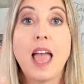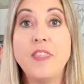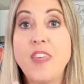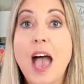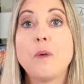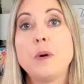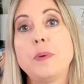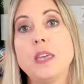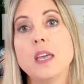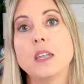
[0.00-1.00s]
And that will
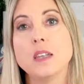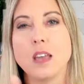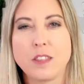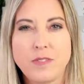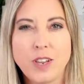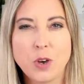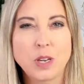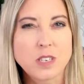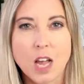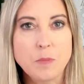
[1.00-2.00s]
be in another video.
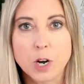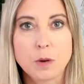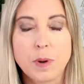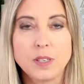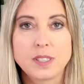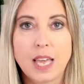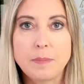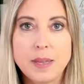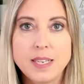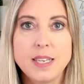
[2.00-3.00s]
I'll talk more about
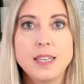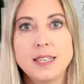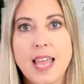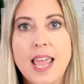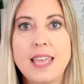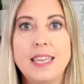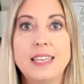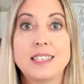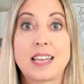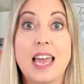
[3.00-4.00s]
segmenting and
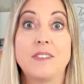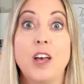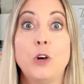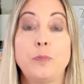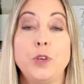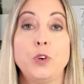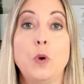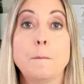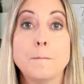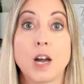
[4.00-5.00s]
tagging to kind of help you